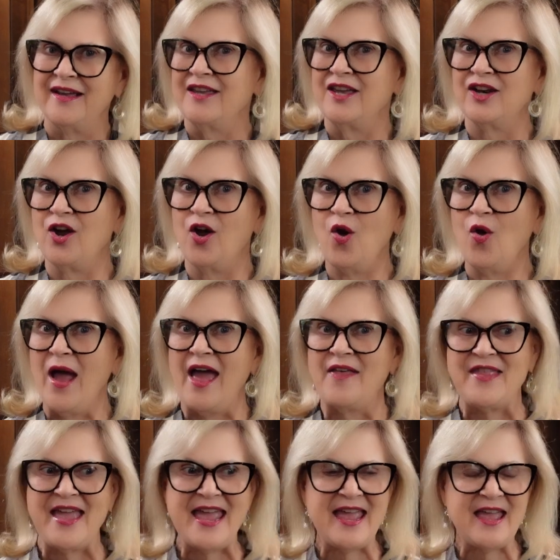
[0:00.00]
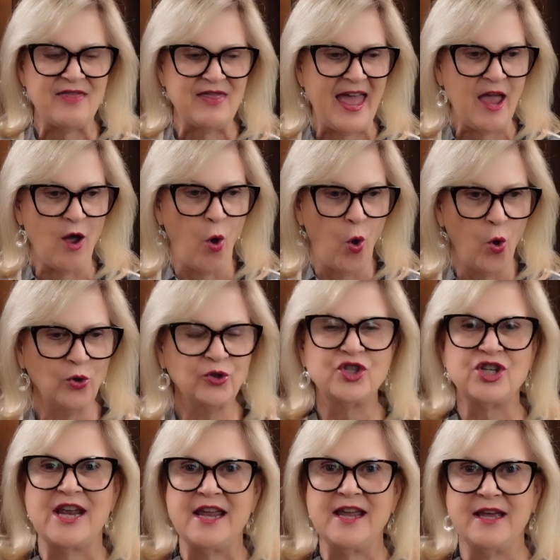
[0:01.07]
You know, and they, they hold
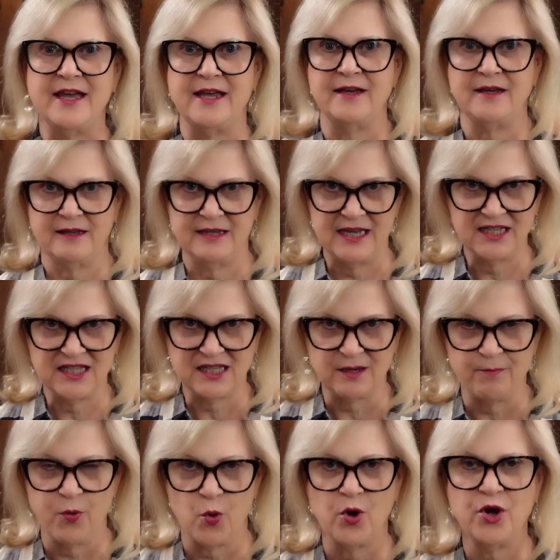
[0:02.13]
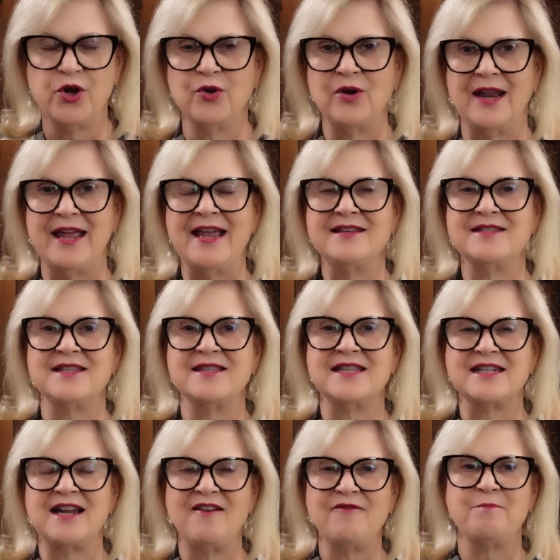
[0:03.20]
you in, these support your legs and
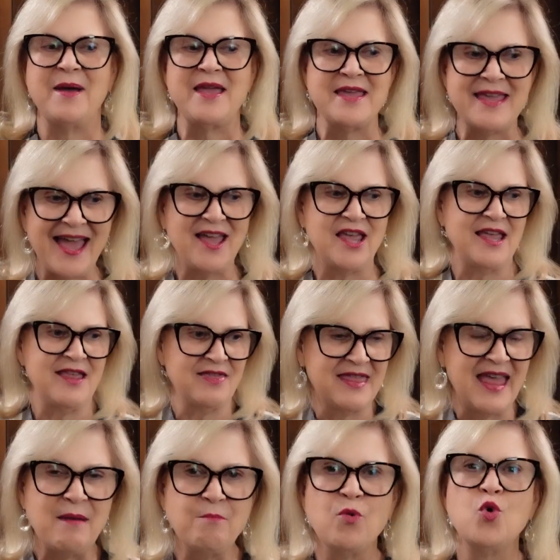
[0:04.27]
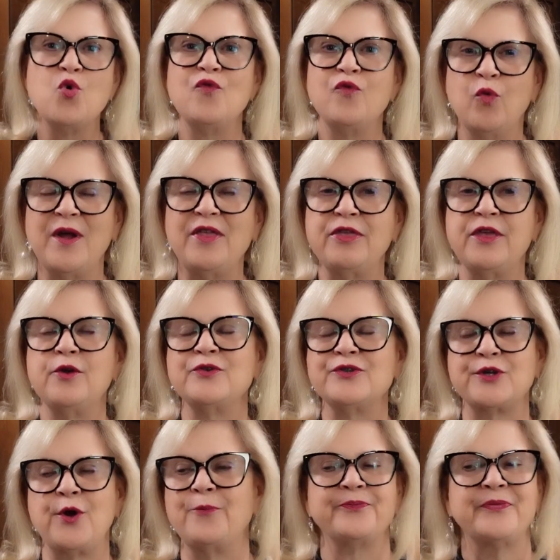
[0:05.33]
stuff, but yet they move with you,
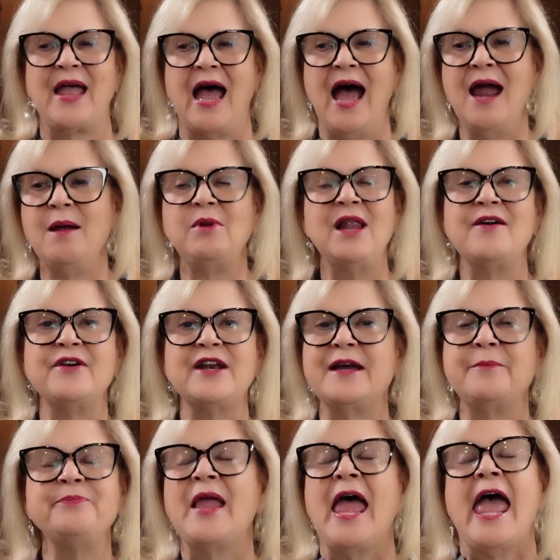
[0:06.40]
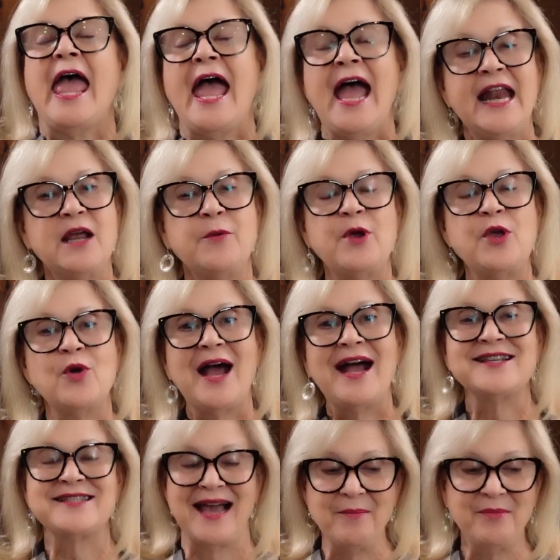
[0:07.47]
so I'm loving them. Anyway, you
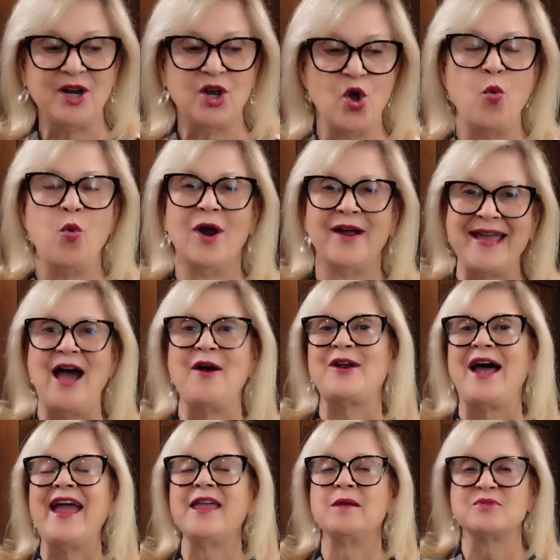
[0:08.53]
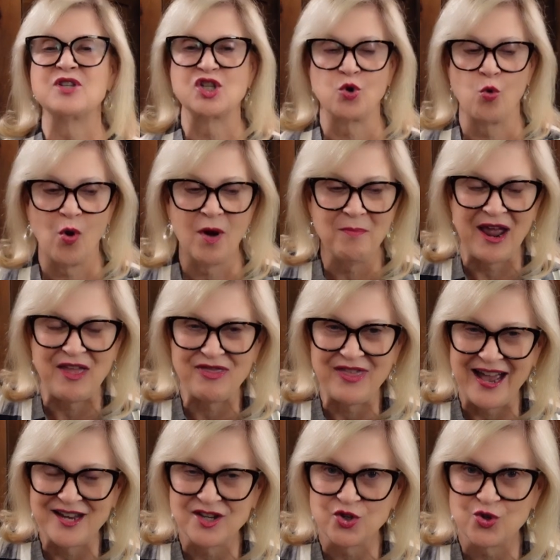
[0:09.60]
guys, I'm gonna go work out. I am sore, my
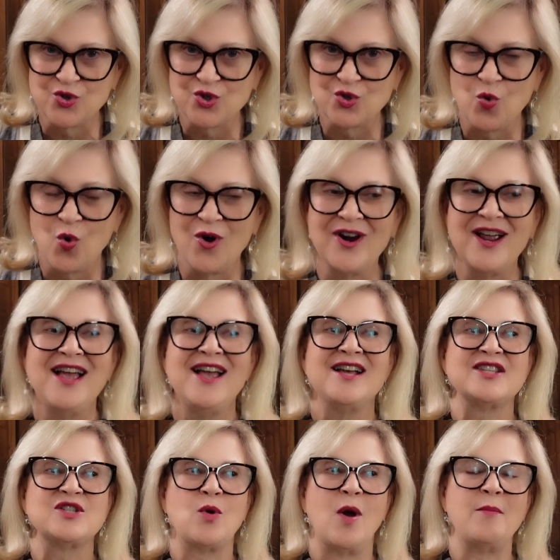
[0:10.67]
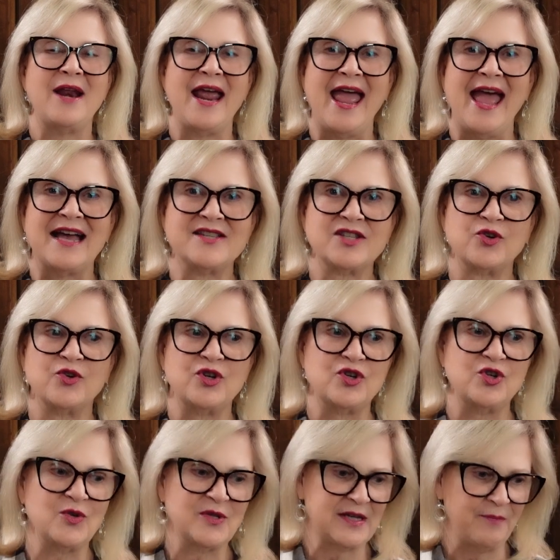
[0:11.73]
thighs are sore, so I'm gonna ask her to
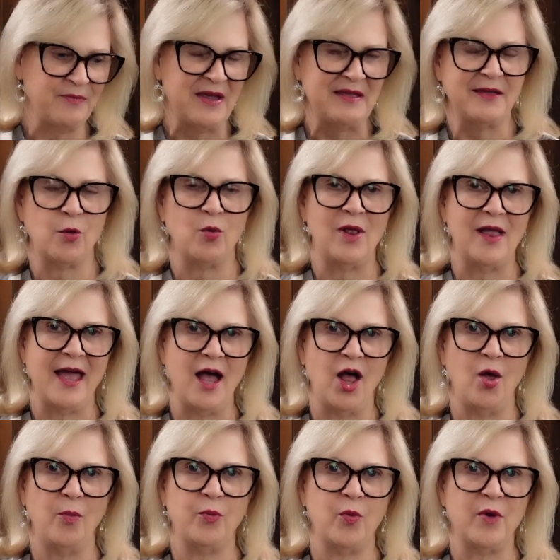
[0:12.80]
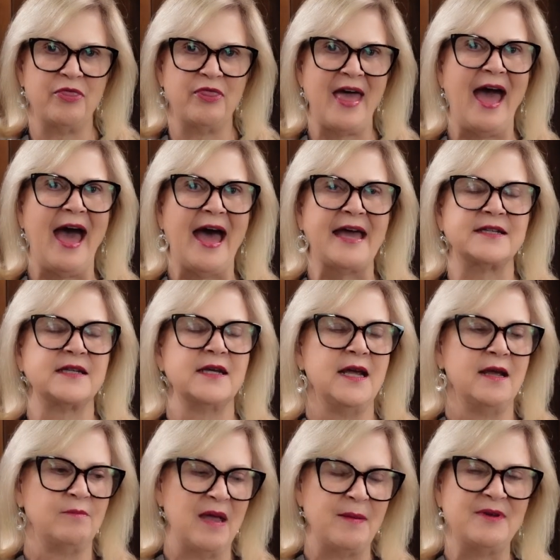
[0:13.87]
do something that will help with that,
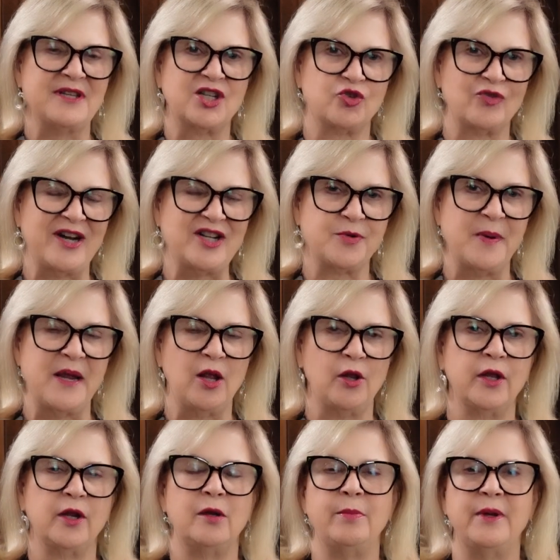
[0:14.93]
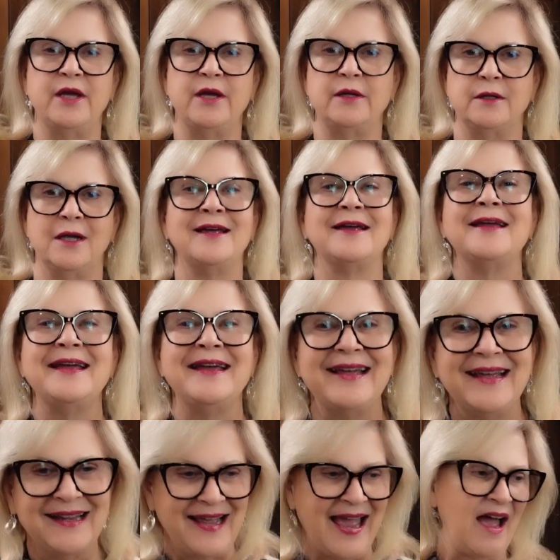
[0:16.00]
maybe stretch me a little bit,
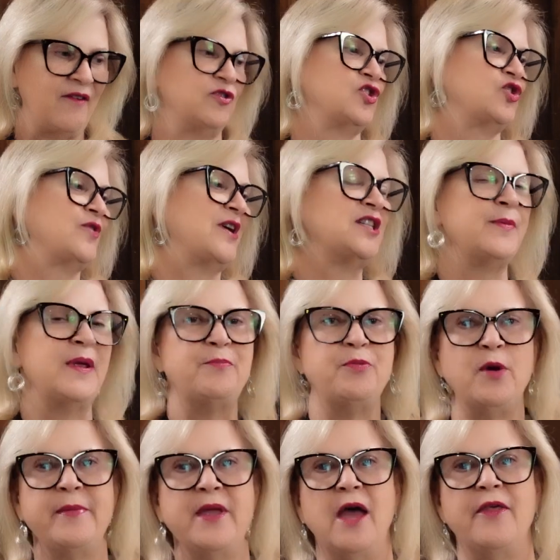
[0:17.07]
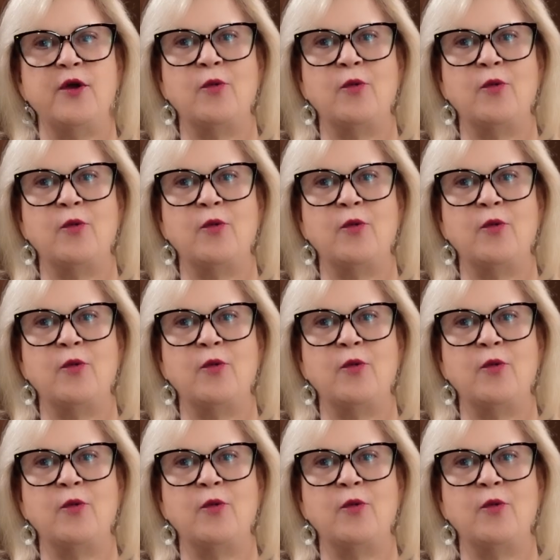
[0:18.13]
have her stretch me, put me on